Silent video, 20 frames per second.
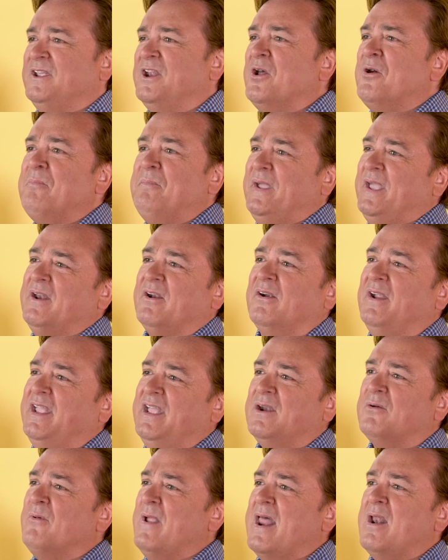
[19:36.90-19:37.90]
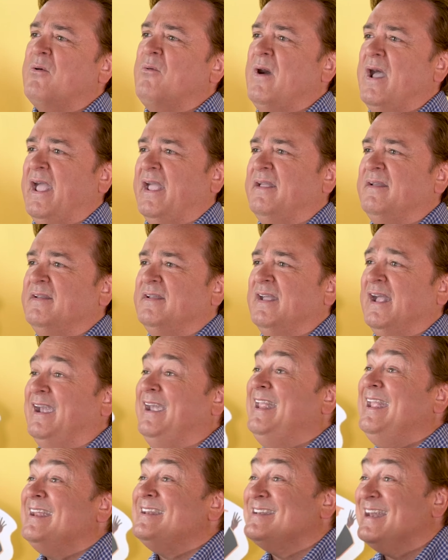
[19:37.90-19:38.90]
You know, Peter, he had ran away,
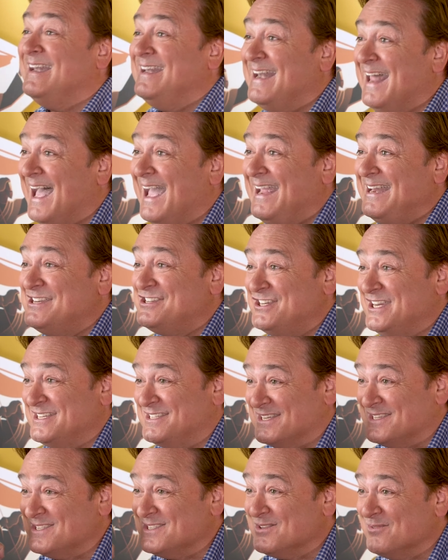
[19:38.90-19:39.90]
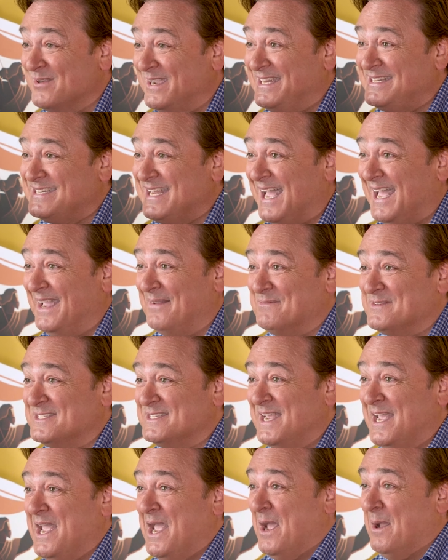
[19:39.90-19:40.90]
and he had denied Jesus three
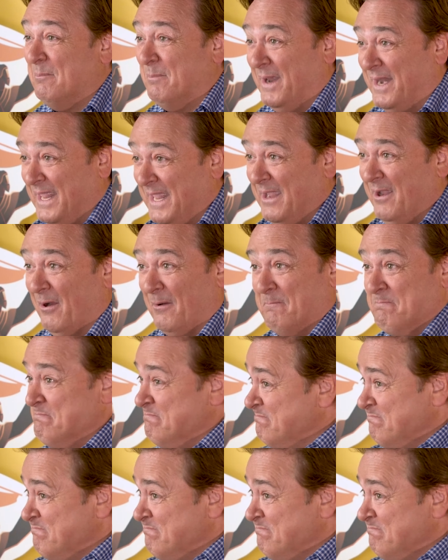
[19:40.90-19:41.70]
times. But here,